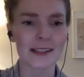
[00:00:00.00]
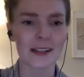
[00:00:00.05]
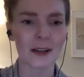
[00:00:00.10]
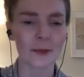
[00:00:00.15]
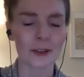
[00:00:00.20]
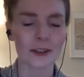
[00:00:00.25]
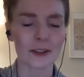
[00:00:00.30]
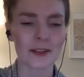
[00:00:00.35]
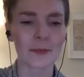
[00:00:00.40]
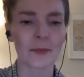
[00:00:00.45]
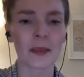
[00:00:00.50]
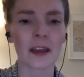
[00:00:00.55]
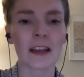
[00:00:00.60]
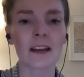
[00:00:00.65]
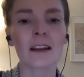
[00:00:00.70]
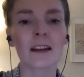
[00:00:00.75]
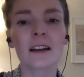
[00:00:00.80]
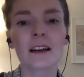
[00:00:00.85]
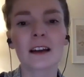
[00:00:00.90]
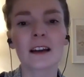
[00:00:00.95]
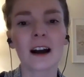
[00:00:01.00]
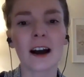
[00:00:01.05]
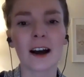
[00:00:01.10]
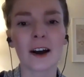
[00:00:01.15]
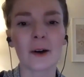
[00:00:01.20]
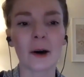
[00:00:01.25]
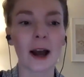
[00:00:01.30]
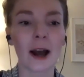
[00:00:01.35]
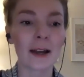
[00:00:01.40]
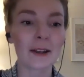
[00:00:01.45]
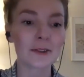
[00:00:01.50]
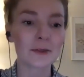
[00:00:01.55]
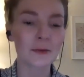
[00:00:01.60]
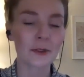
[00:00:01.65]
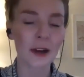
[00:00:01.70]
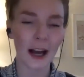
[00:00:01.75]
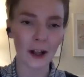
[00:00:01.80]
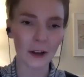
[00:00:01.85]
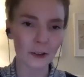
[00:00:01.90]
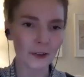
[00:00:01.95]
them or something,
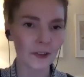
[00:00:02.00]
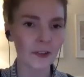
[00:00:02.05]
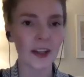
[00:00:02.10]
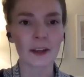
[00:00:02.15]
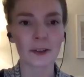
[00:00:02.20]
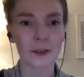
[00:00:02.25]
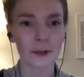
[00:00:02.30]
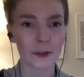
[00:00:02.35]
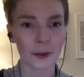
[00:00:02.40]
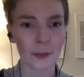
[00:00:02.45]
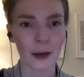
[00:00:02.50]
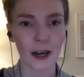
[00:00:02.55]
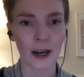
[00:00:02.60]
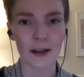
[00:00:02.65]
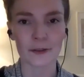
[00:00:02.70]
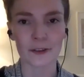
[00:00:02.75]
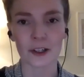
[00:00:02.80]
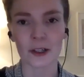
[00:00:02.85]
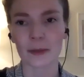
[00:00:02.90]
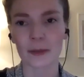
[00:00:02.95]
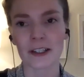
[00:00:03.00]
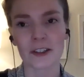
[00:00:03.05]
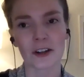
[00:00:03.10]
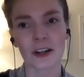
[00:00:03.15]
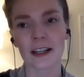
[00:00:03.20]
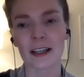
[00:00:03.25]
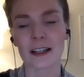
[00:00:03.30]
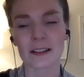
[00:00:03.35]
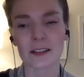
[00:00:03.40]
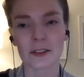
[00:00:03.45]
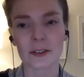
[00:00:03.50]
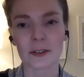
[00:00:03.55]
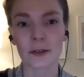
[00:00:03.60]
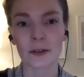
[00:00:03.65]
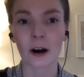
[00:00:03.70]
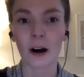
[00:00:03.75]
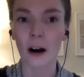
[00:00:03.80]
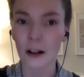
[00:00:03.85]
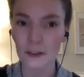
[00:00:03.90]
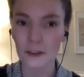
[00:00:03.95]
I'll scan through them after and make sure I get to
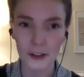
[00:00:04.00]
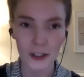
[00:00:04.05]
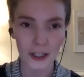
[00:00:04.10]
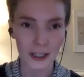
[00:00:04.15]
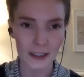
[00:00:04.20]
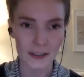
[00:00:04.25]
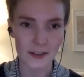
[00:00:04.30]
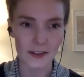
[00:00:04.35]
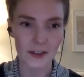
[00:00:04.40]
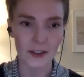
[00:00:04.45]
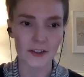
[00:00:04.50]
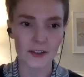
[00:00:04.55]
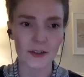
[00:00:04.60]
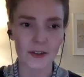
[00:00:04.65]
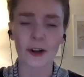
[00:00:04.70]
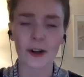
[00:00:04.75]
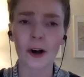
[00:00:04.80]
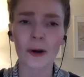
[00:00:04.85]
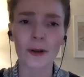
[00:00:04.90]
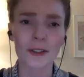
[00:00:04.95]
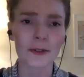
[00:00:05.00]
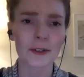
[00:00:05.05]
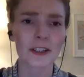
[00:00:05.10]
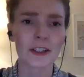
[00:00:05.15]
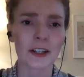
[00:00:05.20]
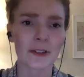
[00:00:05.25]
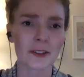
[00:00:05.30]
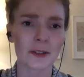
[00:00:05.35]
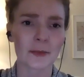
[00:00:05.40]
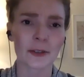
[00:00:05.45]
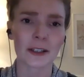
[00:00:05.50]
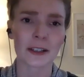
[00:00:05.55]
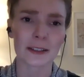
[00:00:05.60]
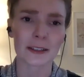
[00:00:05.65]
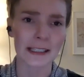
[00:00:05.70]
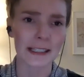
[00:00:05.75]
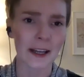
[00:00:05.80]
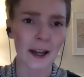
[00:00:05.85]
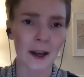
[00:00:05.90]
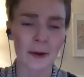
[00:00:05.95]
all of your answers. You can always reach out to me on
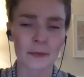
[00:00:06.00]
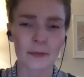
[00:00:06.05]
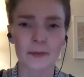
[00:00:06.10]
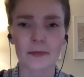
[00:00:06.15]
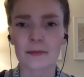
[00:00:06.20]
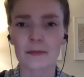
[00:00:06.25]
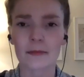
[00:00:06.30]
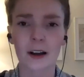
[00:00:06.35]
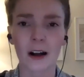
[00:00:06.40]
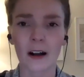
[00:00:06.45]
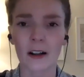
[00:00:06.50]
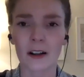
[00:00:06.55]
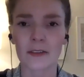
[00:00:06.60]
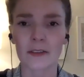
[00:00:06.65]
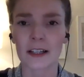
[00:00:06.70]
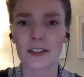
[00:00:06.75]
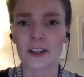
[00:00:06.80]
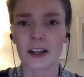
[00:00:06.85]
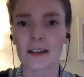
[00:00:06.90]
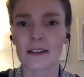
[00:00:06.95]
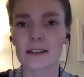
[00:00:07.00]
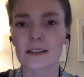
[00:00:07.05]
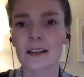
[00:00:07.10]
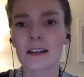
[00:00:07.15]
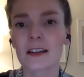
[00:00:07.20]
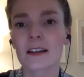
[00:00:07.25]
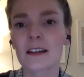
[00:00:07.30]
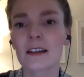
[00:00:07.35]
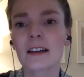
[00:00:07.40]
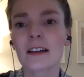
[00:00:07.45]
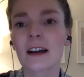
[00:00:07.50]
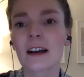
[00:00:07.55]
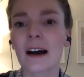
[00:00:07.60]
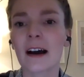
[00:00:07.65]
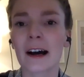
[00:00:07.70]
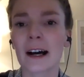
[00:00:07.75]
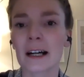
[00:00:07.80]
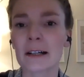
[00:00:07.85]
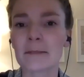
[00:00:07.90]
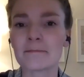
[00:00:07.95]
DM, all of that jazz.
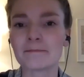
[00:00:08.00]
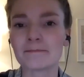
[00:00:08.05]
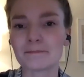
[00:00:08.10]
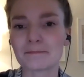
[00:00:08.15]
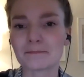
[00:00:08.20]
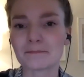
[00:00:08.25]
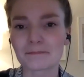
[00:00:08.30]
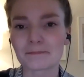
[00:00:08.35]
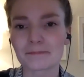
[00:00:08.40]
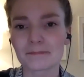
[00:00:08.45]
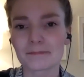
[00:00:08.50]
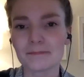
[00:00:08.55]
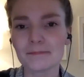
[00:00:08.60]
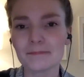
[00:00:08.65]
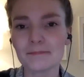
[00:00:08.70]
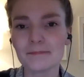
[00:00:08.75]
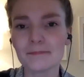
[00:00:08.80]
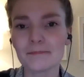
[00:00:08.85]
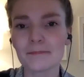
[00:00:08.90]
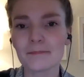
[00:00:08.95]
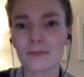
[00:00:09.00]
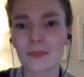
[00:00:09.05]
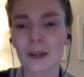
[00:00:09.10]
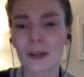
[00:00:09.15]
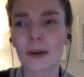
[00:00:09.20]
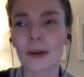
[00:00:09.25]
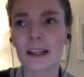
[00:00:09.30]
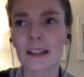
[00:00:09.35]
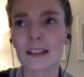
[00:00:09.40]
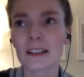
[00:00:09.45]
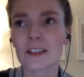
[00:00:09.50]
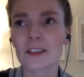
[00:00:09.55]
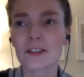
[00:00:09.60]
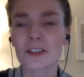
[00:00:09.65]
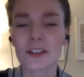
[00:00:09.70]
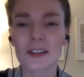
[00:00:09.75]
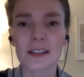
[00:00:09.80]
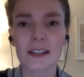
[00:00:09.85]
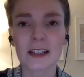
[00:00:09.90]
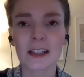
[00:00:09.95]
But
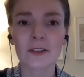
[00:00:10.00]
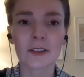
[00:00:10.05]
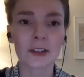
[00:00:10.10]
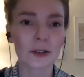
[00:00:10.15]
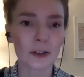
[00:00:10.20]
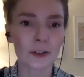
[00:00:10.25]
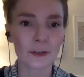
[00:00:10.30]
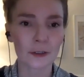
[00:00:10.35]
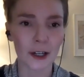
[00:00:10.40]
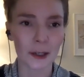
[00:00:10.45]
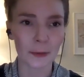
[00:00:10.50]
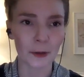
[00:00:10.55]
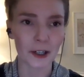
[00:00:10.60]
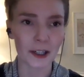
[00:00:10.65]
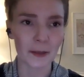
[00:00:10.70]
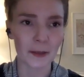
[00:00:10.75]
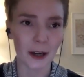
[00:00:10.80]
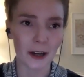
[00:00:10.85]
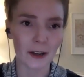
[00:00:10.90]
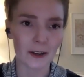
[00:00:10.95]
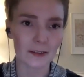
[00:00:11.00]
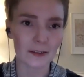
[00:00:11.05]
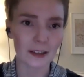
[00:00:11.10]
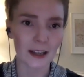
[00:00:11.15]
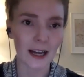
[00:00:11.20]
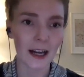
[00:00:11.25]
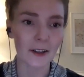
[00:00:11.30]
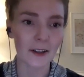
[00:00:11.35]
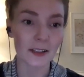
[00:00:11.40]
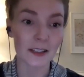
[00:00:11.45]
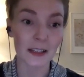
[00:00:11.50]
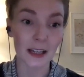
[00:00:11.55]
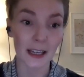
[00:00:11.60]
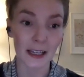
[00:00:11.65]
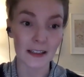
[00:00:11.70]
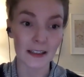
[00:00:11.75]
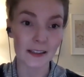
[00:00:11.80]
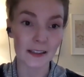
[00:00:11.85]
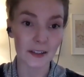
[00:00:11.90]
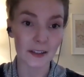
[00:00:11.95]
just to give you a little framework about how
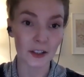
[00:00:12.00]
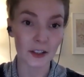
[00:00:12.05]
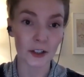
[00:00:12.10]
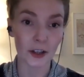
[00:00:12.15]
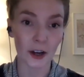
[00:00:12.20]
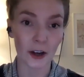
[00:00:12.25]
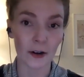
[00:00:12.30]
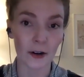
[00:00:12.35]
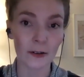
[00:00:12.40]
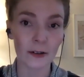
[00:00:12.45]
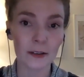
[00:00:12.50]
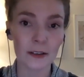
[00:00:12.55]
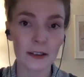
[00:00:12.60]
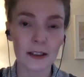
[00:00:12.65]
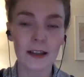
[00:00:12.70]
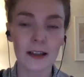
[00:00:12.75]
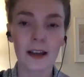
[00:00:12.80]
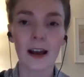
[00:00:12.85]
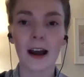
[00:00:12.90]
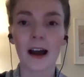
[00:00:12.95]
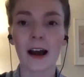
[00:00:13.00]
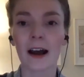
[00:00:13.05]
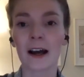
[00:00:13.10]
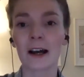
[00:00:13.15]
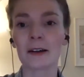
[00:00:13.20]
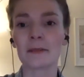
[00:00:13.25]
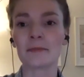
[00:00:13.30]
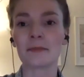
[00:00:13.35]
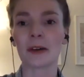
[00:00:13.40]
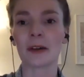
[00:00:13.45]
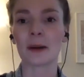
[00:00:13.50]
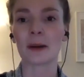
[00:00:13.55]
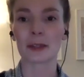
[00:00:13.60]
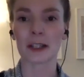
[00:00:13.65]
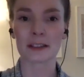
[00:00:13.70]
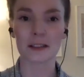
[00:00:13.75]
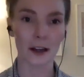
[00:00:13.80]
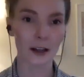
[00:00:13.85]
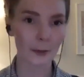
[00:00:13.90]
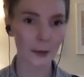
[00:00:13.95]
tonight is going to go, I'm going to
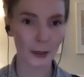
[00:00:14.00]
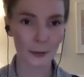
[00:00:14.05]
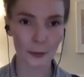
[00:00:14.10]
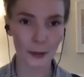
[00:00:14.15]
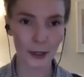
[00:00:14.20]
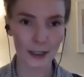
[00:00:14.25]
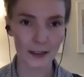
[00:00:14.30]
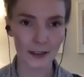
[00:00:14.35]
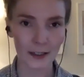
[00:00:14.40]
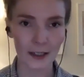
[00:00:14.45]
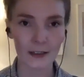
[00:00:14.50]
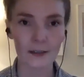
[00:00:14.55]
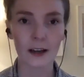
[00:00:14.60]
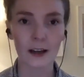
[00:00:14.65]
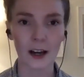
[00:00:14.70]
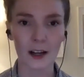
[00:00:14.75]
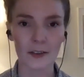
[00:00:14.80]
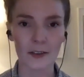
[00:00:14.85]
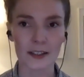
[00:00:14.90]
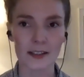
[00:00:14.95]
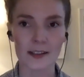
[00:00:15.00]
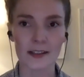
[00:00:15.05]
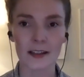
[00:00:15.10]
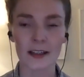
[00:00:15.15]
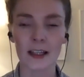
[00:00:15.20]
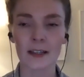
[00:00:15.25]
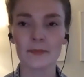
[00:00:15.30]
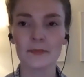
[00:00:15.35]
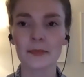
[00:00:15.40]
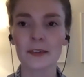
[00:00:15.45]
talk about branding, obviously.